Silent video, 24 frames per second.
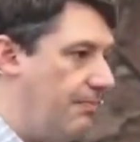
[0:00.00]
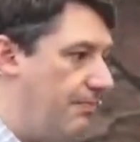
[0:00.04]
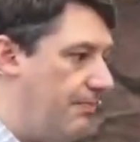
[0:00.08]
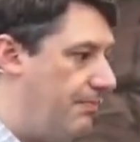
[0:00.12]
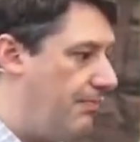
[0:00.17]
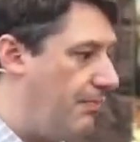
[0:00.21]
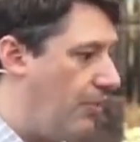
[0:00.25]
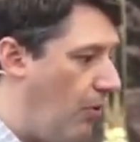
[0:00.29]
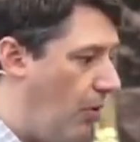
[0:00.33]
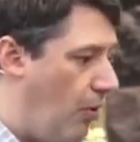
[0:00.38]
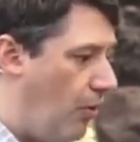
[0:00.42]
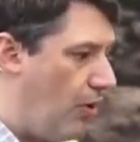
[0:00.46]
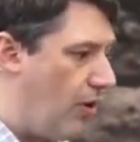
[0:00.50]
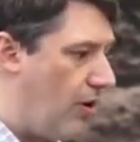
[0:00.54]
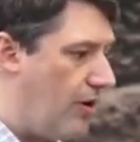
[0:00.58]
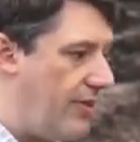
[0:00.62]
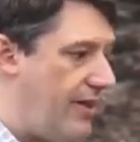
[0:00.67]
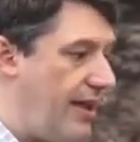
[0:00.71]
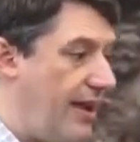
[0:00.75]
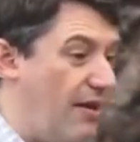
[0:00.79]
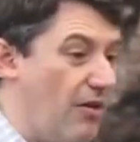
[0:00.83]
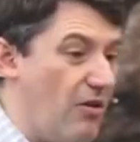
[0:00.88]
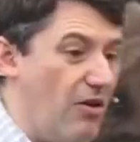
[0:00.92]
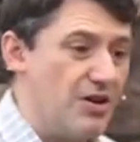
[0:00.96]
poor,
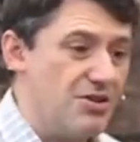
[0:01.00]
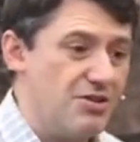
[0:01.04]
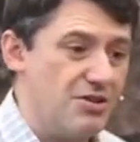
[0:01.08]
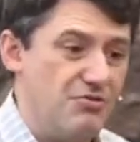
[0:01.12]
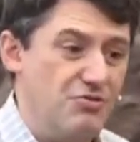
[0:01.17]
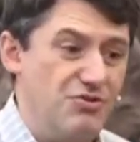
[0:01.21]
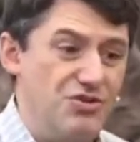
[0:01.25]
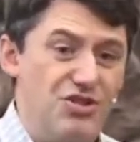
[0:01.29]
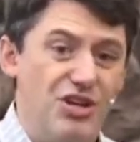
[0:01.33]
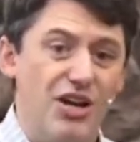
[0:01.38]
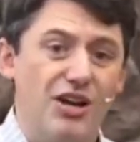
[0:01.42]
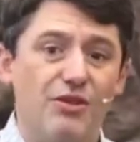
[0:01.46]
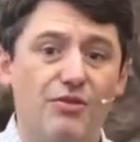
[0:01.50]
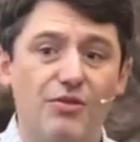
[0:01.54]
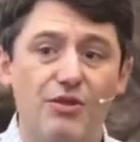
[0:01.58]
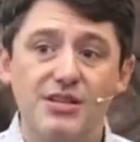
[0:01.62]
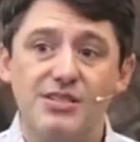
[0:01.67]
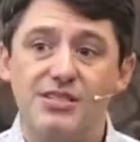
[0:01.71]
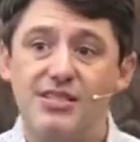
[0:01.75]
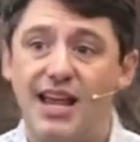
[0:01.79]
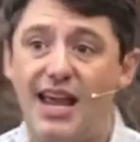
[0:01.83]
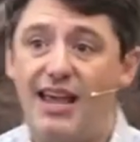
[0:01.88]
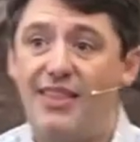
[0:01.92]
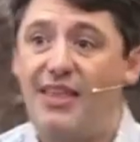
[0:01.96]
they are also
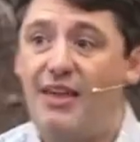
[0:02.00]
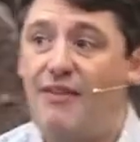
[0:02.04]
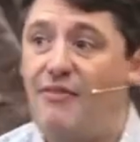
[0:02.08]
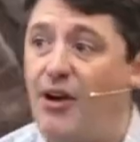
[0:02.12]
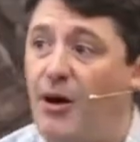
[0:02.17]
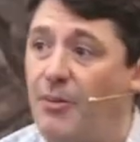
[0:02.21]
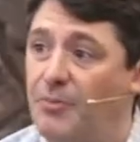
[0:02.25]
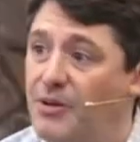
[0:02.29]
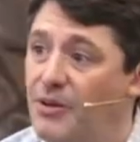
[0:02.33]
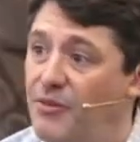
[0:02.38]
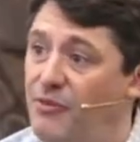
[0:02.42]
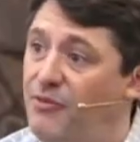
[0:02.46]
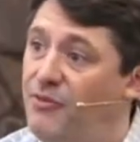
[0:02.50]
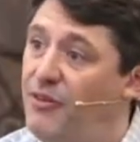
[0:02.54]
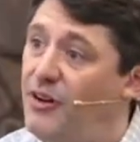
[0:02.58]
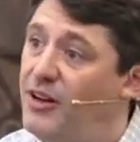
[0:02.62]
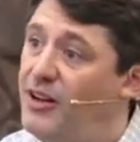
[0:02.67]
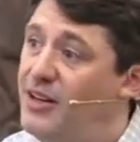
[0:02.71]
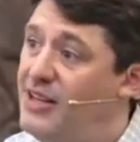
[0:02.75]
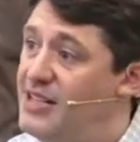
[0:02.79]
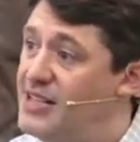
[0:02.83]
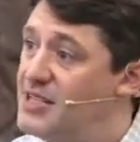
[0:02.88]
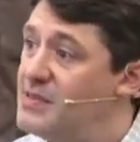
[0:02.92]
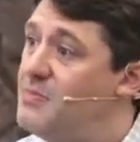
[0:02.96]
generous, and they've helped to
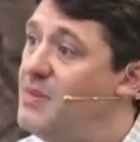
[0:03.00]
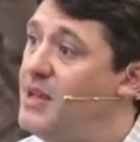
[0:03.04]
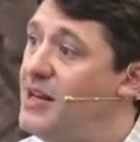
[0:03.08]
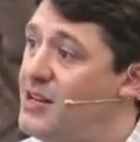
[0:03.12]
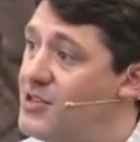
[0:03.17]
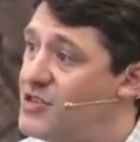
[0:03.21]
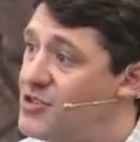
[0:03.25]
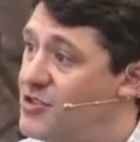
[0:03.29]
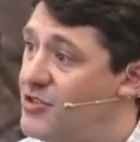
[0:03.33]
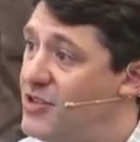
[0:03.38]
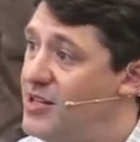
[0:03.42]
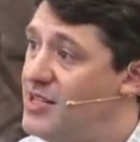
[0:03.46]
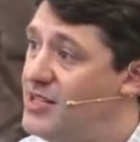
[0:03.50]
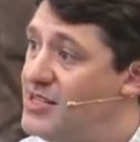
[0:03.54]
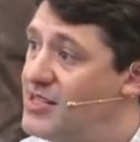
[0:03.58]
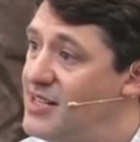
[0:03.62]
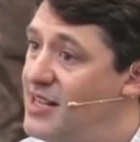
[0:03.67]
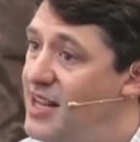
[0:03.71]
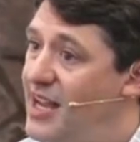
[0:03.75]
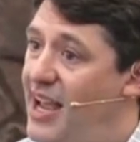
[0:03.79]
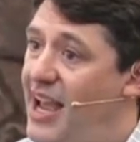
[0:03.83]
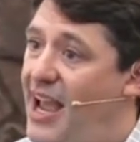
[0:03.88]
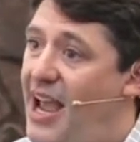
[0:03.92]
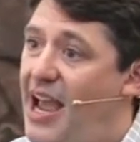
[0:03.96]
fund his ministries
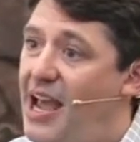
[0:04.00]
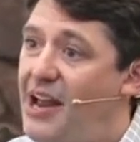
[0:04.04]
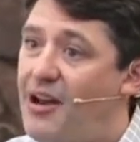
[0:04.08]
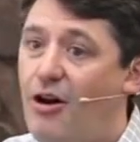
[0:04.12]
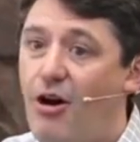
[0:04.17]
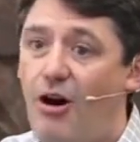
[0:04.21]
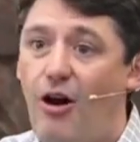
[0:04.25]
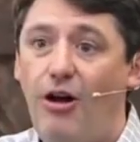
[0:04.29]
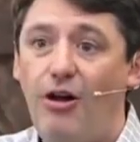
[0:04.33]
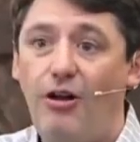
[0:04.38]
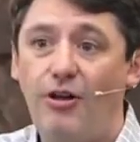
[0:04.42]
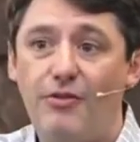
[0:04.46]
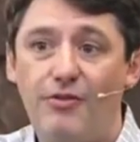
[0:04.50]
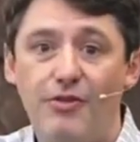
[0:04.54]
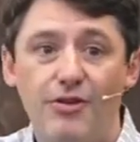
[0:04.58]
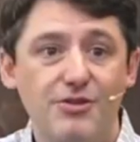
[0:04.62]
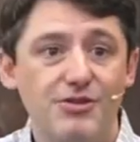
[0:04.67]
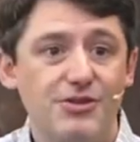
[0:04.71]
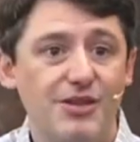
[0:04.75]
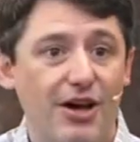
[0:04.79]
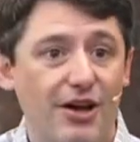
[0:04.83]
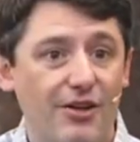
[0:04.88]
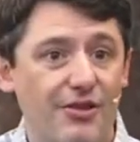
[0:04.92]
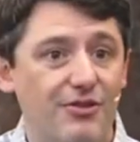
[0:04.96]
and all of
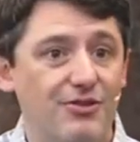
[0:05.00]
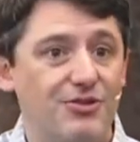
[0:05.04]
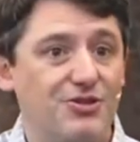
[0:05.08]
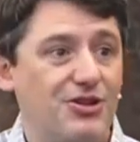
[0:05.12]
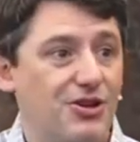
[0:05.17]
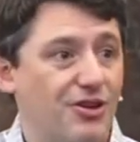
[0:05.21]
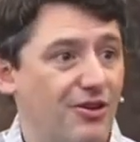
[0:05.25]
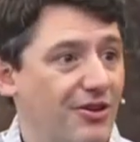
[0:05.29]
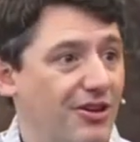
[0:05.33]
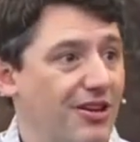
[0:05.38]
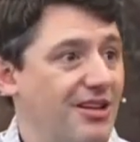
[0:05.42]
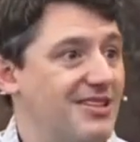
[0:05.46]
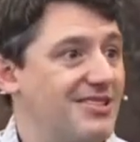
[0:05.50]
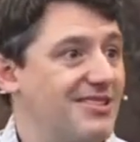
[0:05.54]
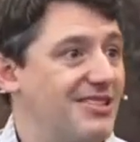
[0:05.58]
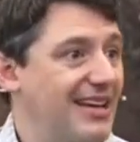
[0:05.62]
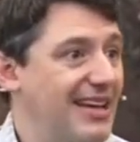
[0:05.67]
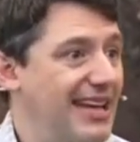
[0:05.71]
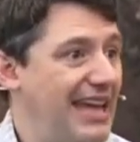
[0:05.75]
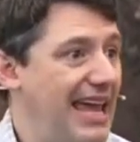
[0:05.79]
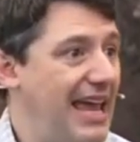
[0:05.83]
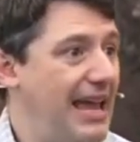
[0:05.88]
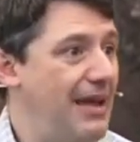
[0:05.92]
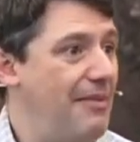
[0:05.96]
those other journeys that
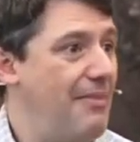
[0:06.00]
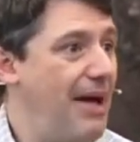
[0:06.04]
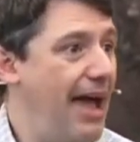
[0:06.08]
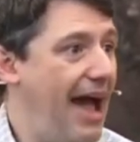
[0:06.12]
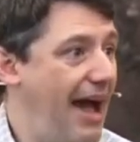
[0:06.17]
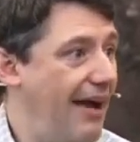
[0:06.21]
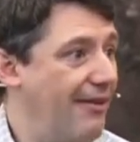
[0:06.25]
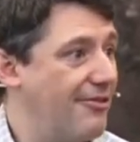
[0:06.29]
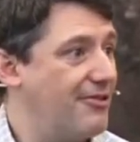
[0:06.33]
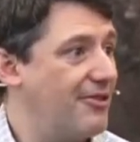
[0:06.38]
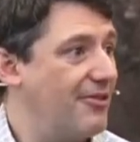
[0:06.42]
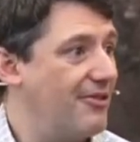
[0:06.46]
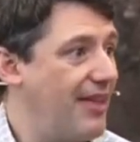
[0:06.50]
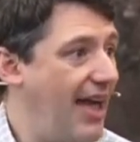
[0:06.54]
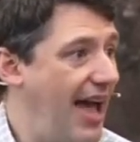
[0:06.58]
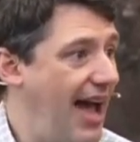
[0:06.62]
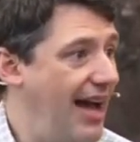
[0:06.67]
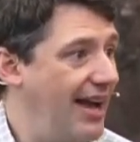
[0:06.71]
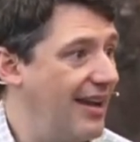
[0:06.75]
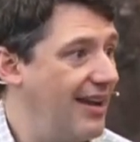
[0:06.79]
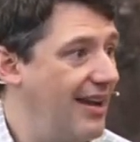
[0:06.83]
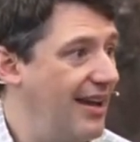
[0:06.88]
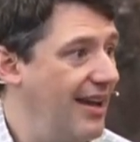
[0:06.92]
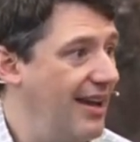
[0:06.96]
came after
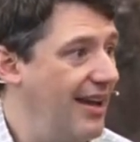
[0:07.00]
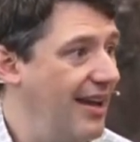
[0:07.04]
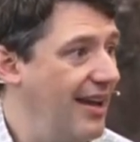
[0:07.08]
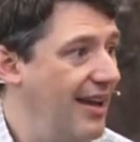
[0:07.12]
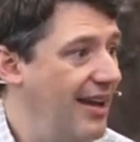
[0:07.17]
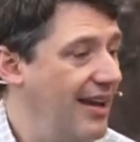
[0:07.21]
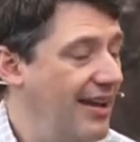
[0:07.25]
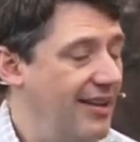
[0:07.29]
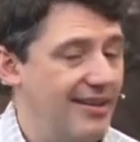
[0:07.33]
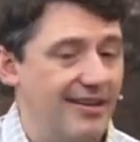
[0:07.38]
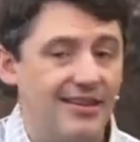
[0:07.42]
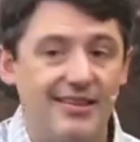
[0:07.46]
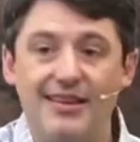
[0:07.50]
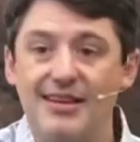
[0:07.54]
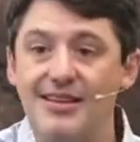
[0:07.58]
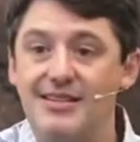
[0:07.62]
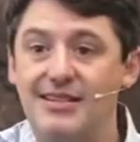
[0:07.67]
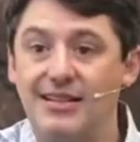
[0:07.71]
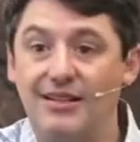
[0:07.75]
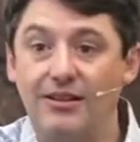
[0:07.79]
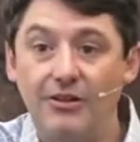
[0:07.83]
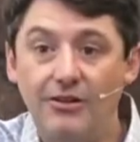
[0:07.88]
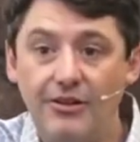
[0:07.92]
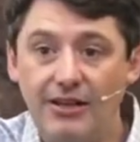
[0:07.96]
that, to
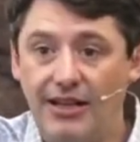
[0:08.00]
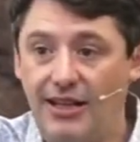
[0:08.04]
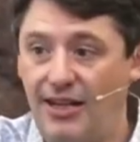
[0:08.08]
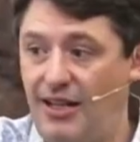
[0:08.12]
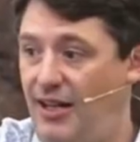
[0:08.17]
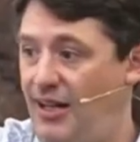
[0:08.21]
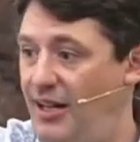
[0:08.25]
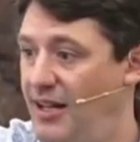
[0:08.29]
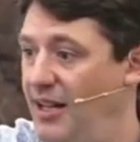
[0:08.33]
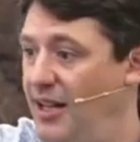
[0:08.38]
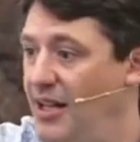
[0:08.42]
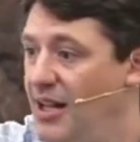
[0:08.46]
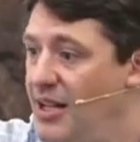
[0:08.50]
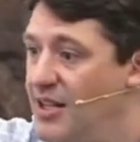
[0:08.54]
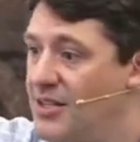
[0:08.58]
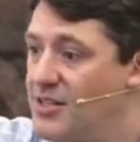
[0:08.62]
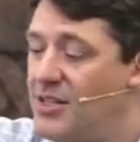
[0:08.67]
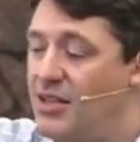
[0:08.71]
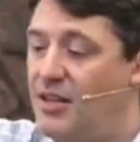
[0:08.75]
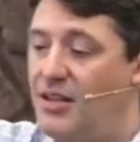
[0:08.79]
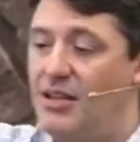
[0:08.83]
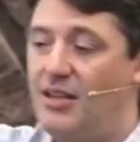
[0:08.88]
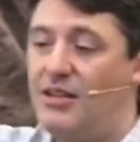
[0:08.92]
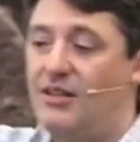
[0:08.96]
Thessalonica,
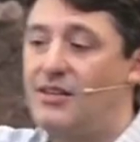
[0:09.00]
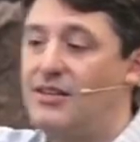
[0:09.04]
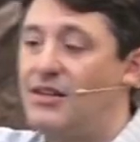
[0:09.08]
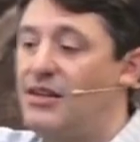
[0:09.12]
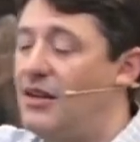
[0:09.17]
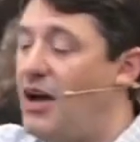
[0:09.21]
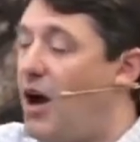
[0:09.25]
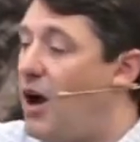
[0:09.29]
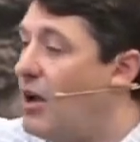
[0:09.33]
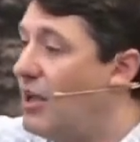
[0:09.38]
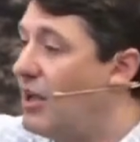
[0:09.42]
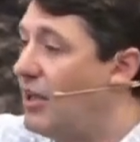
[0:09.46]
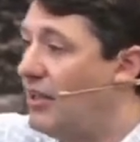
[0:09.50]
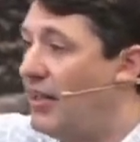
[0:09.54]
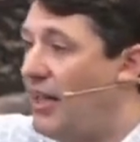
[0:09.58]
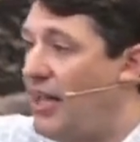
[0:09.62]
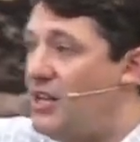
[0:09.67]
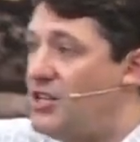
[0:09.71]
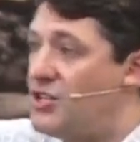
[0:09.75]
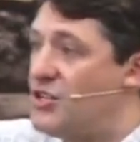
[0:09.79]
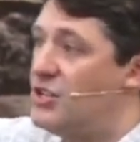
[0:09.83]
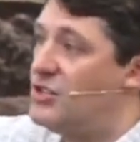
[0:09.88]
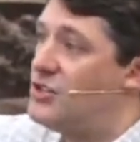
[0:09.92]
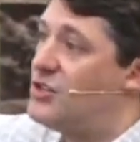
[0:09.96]
to
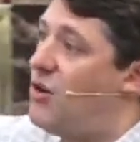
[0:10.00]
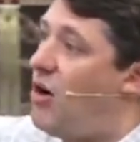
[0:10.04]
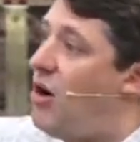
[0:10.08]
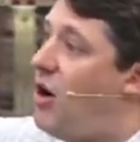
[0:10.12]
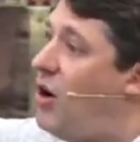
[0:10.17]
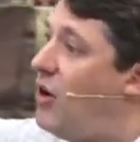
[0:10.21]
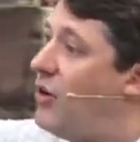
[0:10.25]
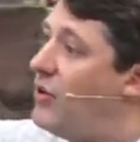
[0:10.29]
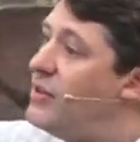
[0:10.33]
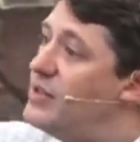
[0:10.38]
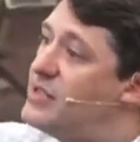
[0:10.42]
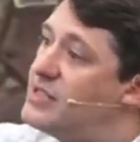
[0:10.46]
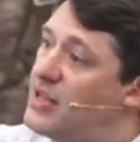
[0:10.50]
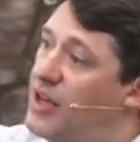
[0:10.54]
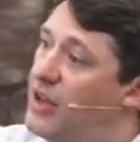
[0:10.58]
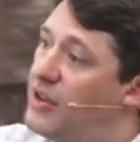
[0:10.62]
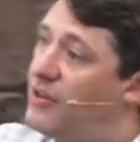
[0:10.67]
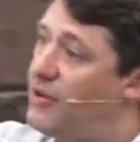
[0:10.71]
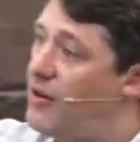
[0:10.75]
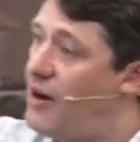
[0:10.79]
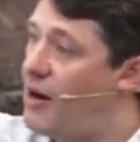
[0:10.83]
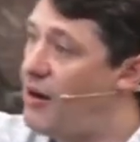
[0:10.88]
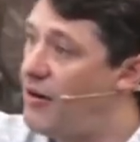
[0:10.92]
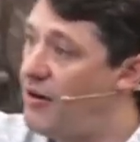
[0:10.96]
Galatia, to all these
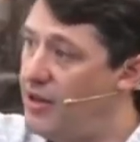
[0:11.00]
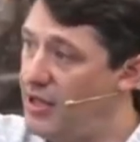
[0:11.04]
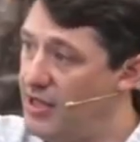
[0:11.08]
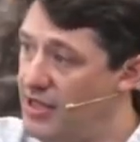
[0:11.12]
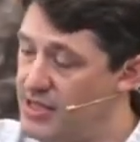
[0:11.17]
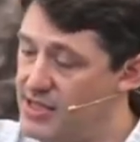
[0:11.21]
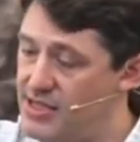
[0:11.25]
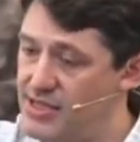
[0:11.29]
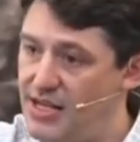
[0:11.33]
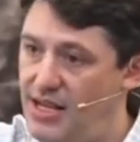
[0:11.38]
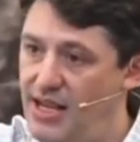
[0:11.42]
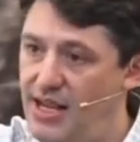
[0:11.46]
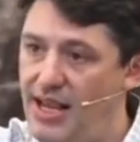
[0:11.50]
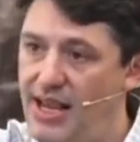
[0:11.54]
other areas.